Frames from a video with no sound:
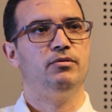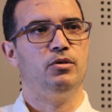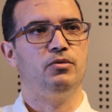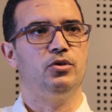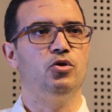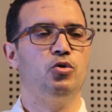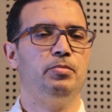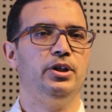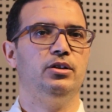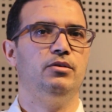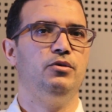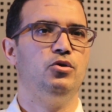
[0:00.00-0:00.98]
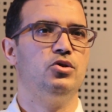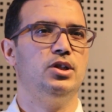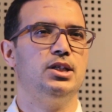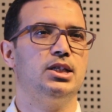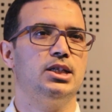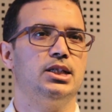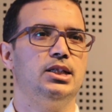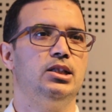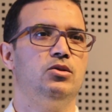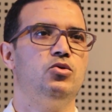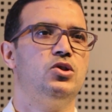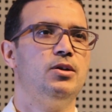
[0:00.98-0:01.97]
of group interviews is
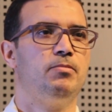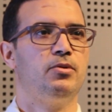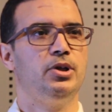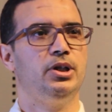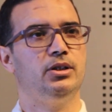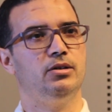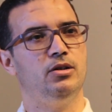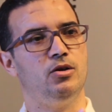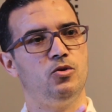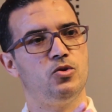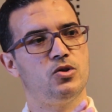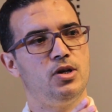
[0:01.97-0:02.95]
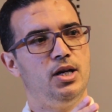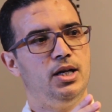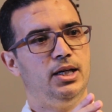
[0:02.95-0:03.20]
to separate those